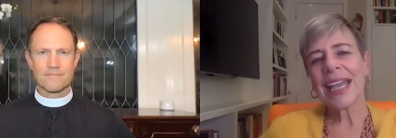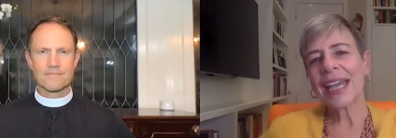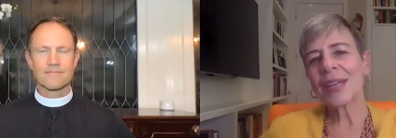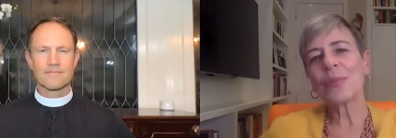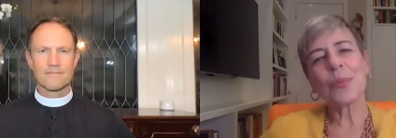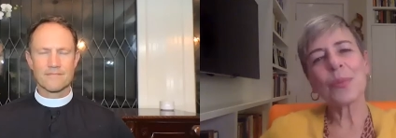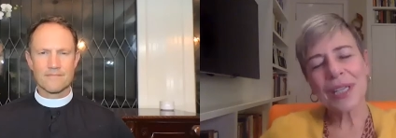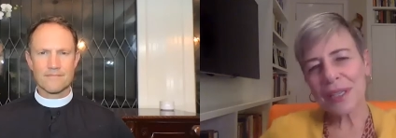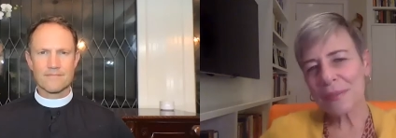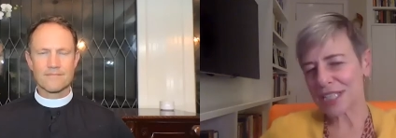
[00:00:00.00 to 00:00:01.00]
Speaker 1: and it
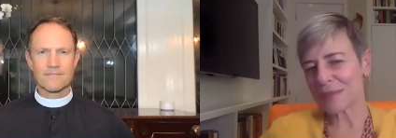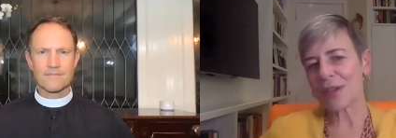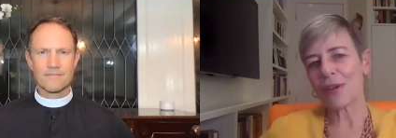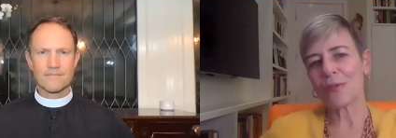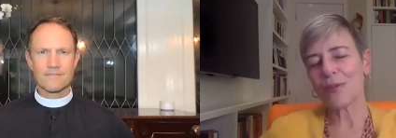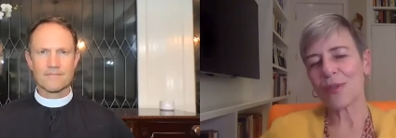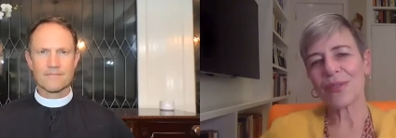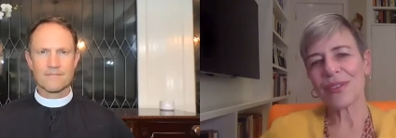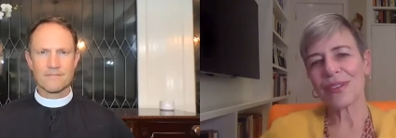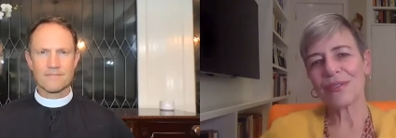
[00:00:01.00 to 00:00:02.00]
really makes me
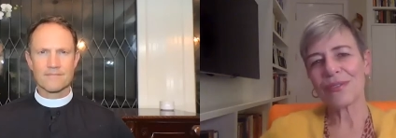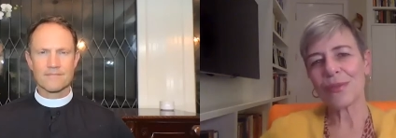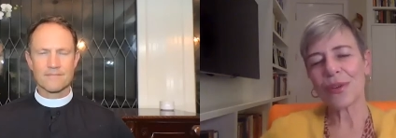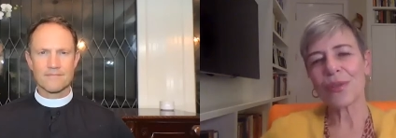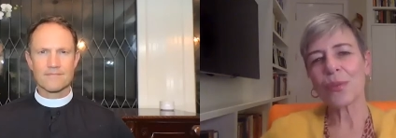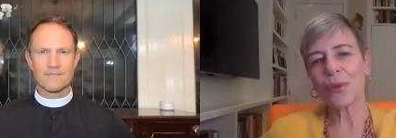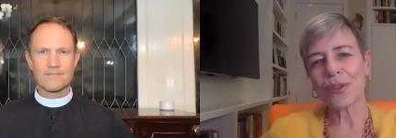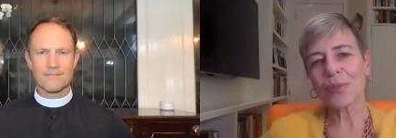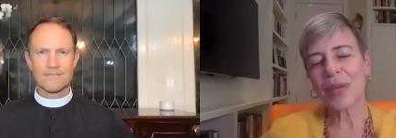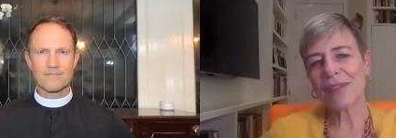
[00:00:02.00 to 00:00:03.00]
hopeful for the
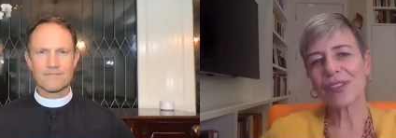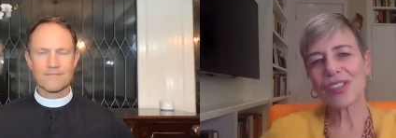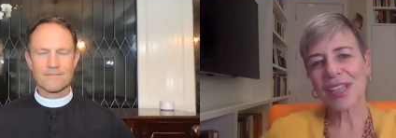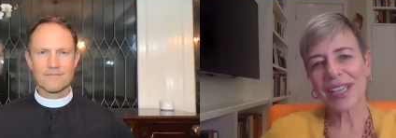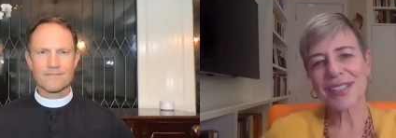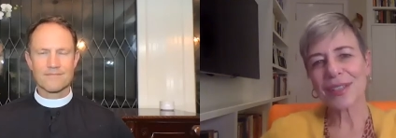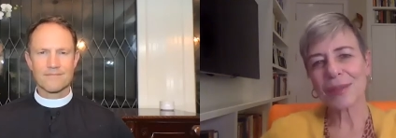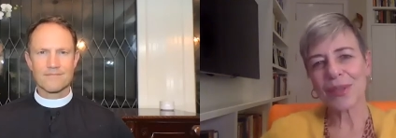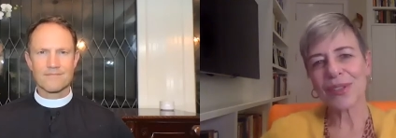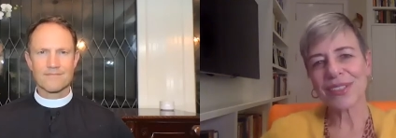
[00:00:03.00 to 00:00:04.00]
world we have a chance to
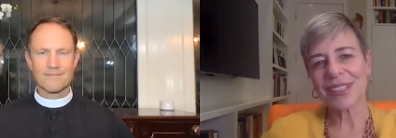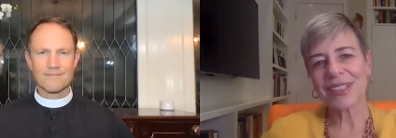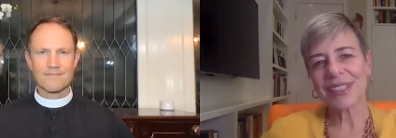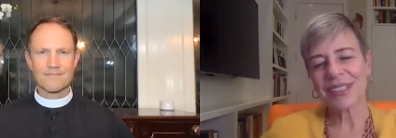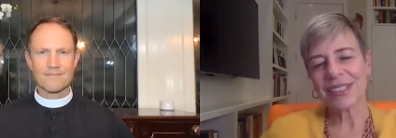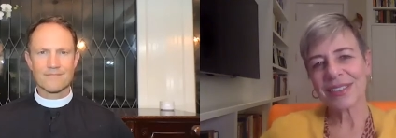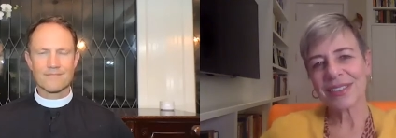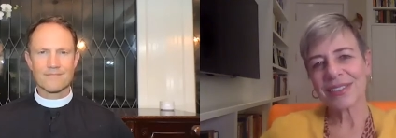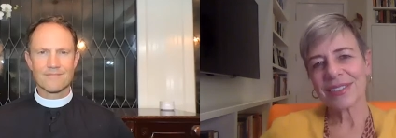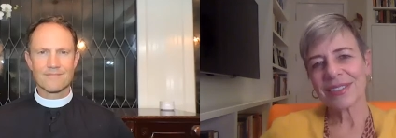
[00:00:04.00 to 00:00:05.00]
build.
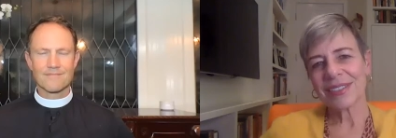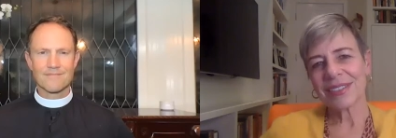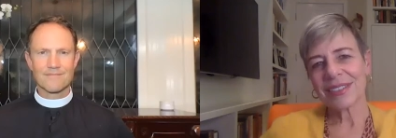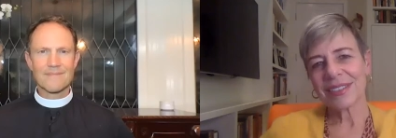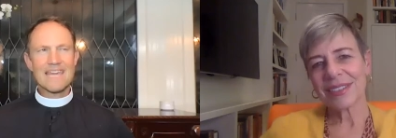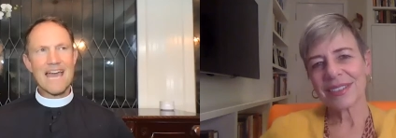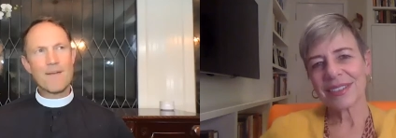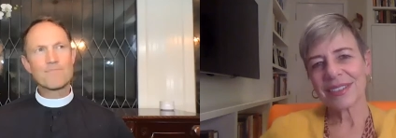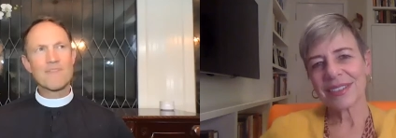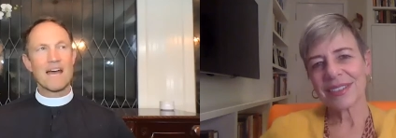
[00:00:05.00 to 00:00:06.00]

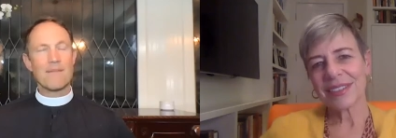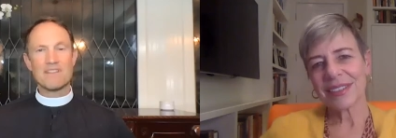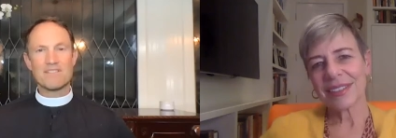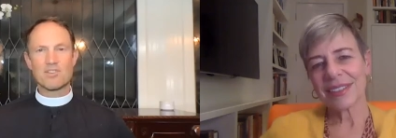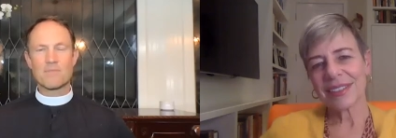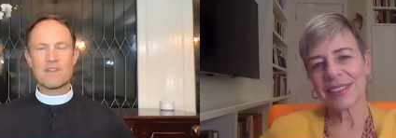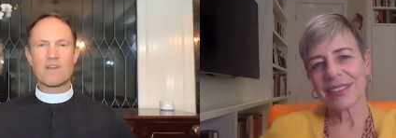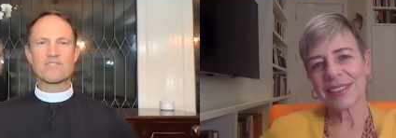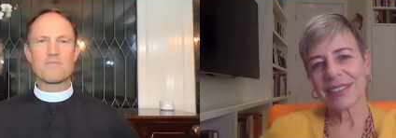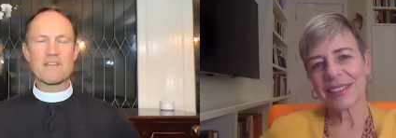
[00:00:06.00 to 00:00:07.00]
Speaker 2: Yeah, I mean, in so many
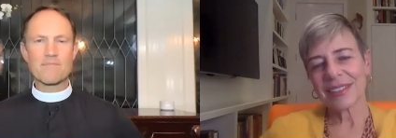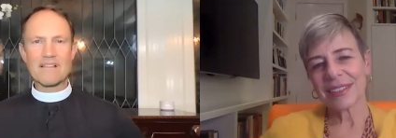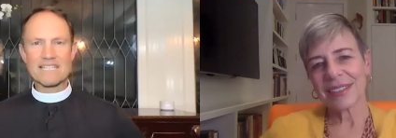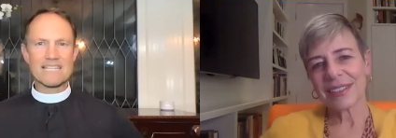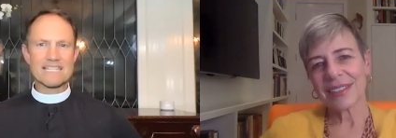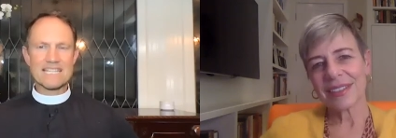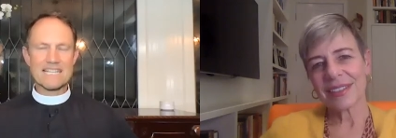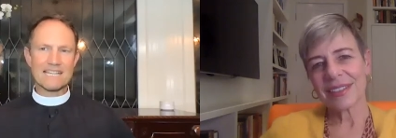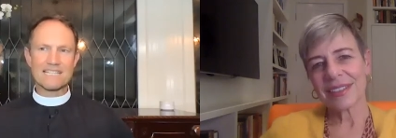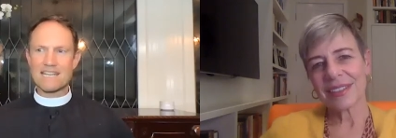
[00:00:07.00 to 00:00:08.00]
ways we become less
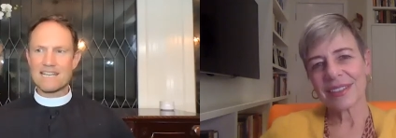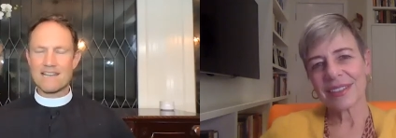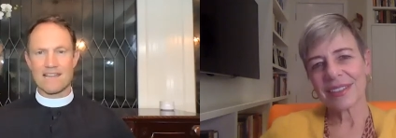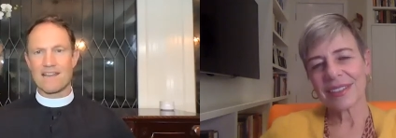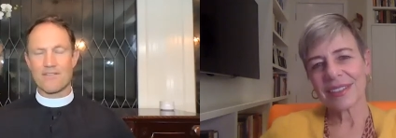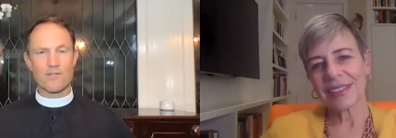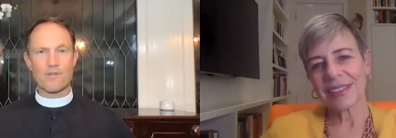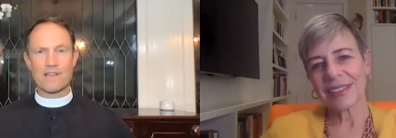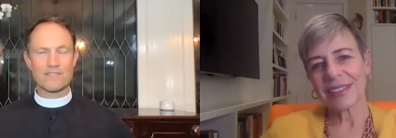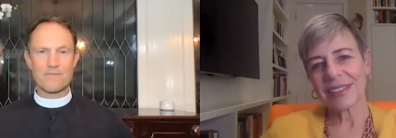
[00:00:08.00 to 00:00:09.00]
disconnected, and in other
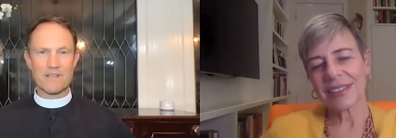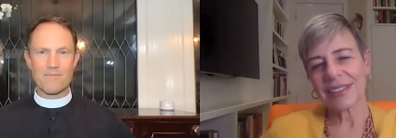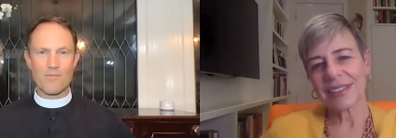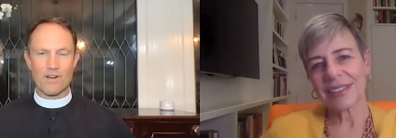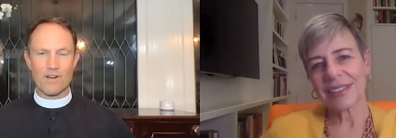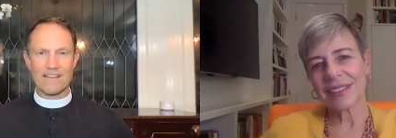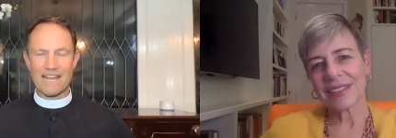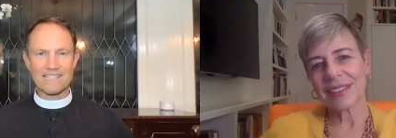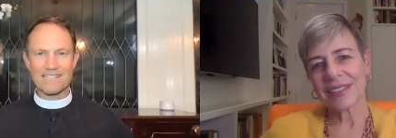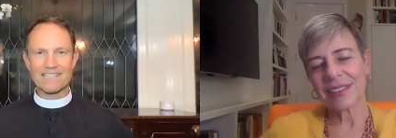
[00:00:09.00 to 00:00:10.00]
ways we become more
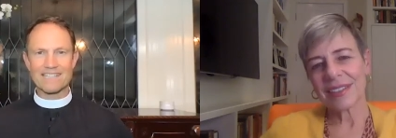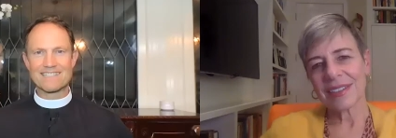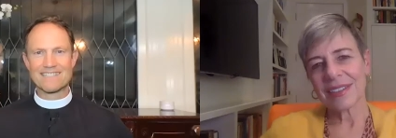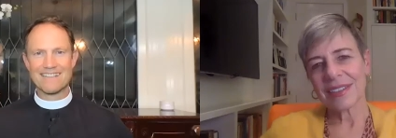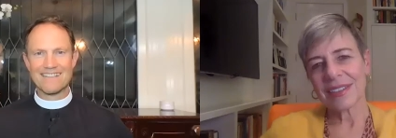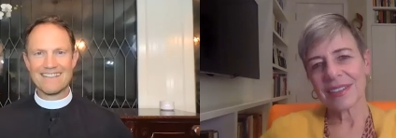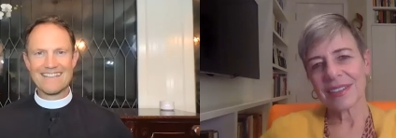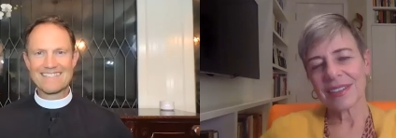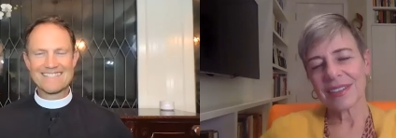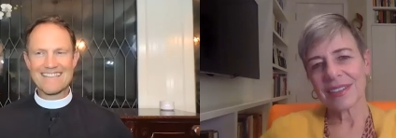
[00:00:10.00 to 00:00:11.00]
connected. It's
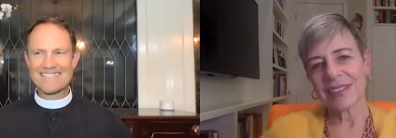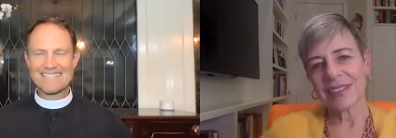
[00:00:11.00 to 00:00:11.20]
it's such a